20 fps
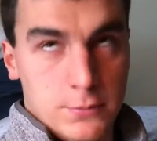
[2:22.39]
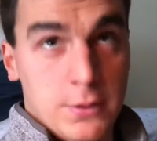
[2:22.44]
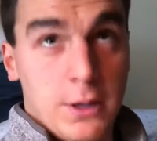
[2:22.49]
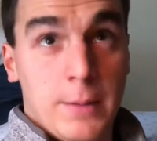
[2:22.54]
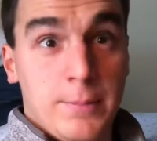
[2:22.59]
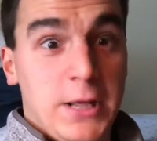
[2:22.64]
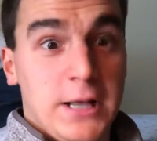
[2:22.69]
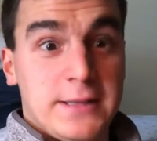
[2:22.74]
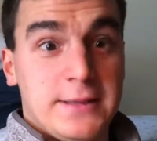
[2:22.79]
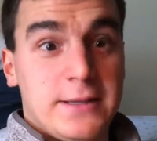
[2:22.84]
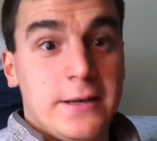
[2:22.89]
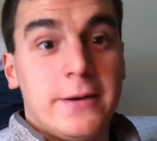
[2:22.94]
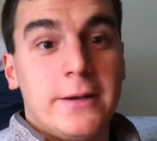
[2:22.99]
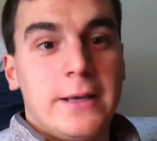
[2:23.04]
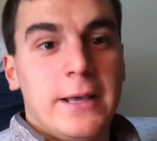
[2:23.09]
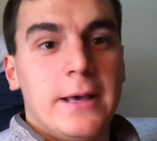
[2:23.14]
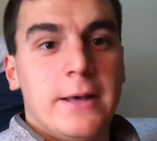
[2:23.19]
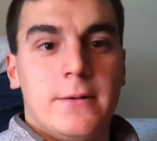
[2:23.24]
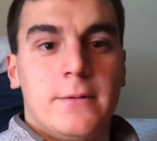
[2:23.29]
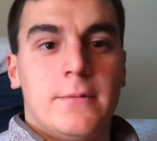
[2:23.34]
I'm not there
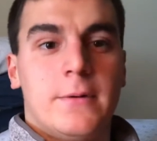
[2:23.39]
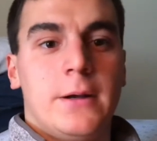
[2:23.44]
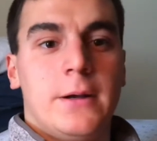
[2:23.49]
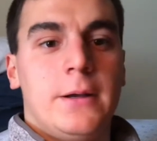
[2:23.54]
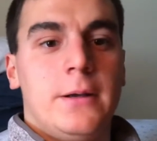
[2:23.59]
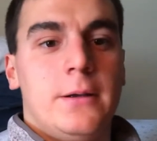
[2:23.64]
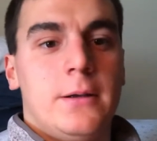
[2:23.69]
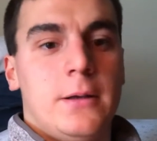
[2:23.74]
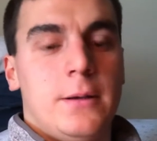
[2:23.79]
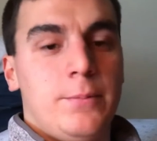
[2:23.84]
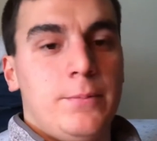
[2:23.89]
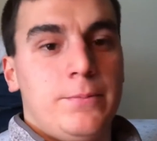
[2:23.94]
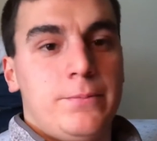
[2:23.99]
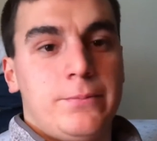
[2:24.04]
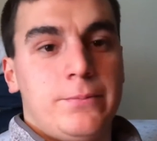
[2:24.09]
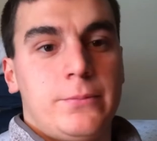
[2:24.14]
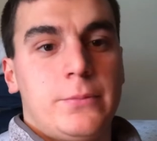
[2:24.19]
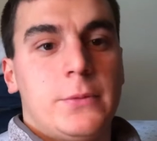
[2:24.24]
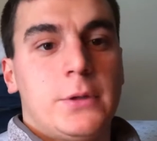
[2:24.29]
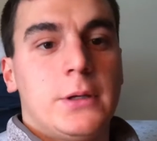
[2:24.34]
yet. Right, I'm
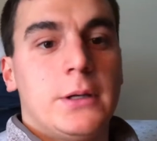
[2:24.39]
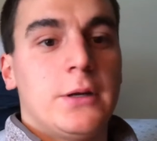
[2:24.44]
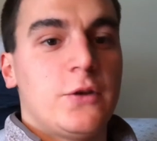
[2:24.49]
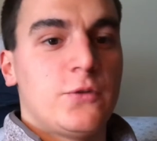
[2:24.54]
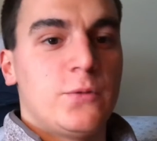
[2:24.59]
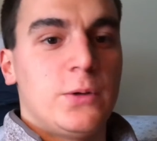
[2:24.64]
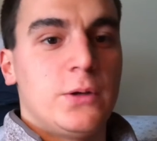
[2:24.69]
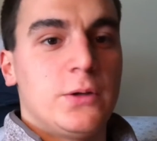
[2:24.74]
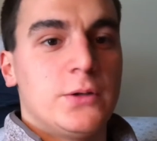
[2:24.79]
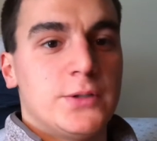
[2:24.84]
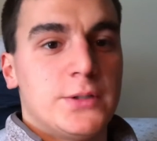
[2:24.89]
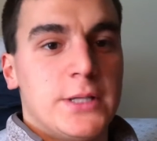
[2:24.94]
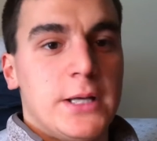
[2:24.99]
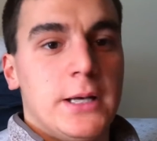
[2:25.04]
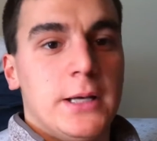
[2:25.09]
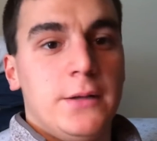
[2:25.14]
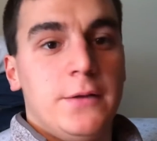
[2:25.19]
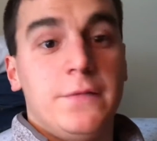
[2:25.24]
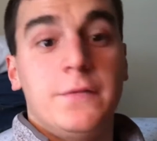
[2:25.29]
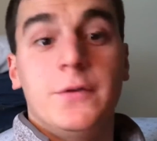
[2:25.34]
gonna experience
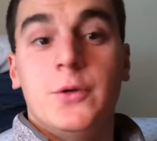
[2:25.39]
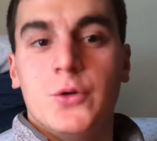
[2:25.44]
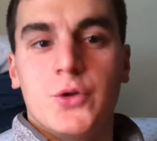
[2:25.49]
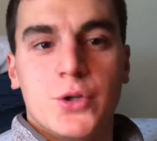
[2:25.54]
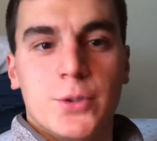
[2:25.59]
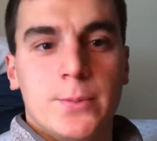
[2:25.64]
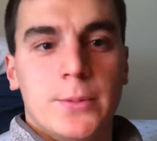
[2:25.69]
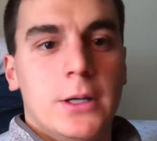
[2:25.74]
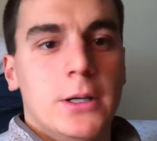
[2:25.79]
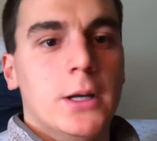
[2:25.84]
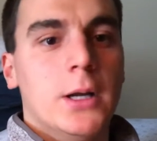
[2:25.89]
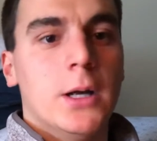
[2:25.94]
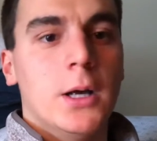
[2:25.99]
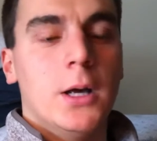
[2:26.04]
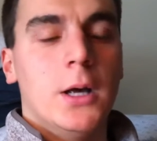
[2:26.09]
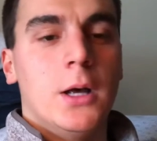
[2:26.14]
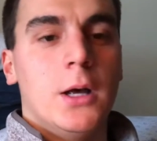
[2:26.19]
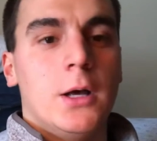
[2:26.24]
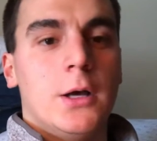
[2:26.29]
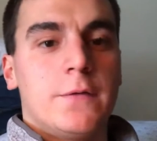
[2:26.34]
that in the future, but
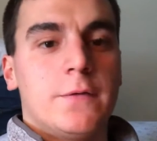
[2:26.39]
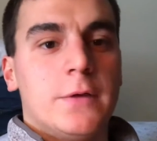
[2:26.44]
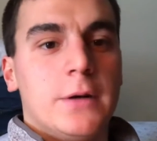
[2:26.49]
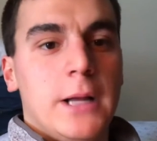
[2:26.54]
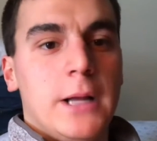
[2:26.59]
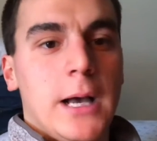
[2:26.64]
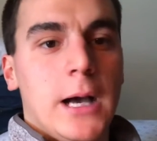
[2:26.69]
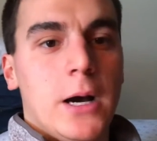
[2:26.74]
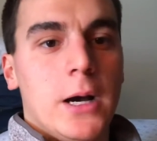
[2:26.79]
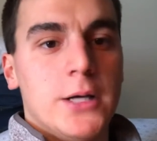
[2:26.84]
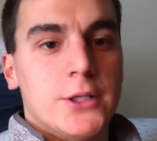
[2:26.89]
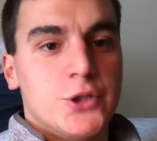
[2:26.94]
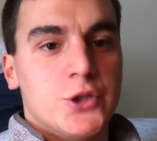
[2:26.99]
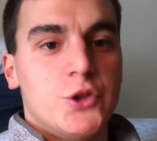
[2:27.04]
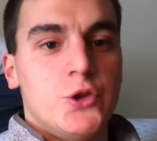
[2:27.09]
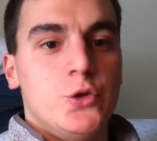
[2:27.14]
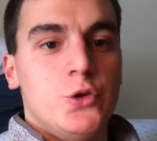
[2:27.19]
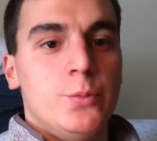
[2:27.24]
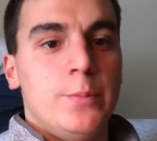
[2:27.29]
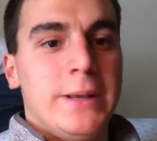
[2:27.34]
for now I
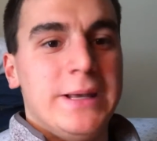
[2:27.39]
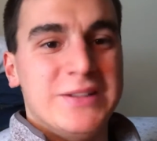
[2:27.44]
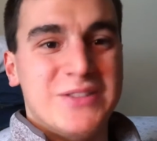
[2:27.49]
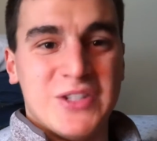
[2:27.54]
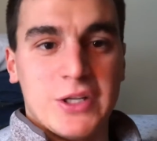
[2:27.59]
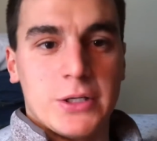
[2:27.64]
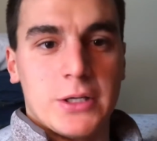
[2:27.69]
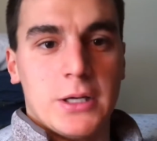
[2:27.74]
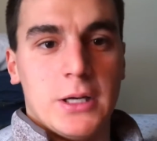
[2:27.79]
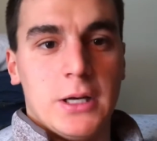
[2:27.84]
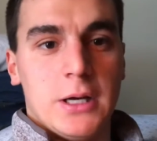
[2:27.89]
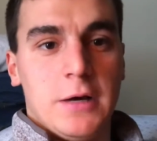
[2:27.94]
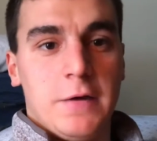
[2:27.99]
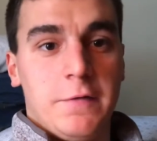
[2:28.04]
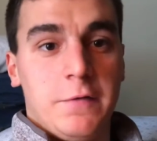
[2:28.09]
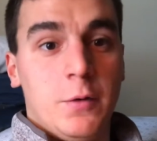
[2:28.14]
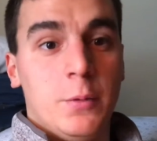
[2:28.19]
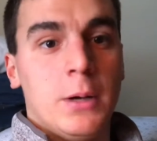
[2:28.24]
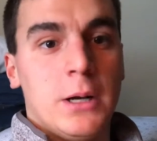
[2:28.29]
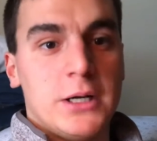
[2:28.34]
just do basic uh,
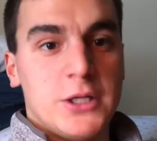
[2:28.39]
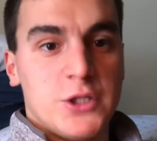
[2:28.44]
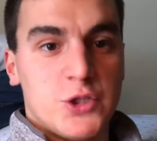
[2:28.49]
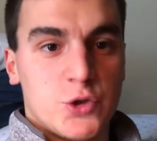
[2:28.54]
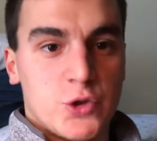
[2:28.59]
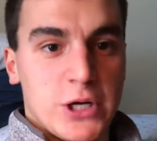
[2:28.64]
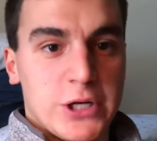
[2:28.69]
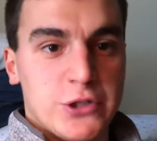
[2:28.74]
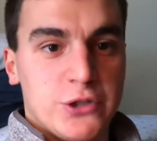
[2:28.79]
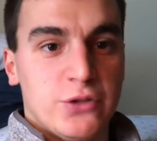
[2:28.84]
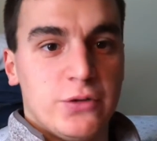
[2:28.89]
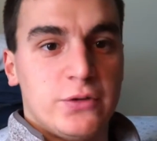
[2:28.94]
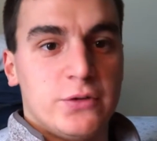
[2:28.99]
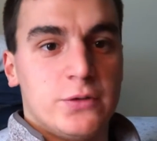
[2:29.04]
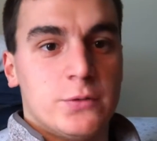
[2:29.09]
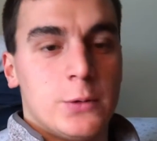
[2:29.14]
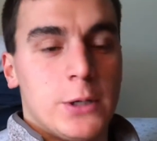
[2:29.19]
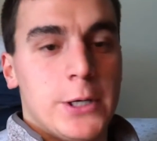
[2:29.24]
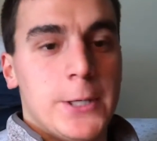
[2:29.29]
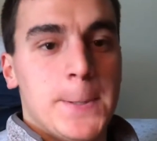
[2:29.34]
full body stretches,
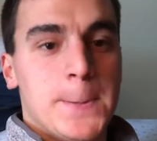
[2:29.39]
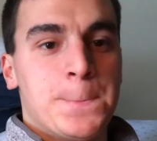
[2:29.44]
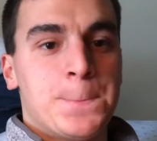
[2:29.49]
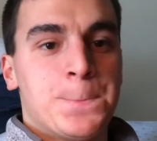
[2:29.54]
right?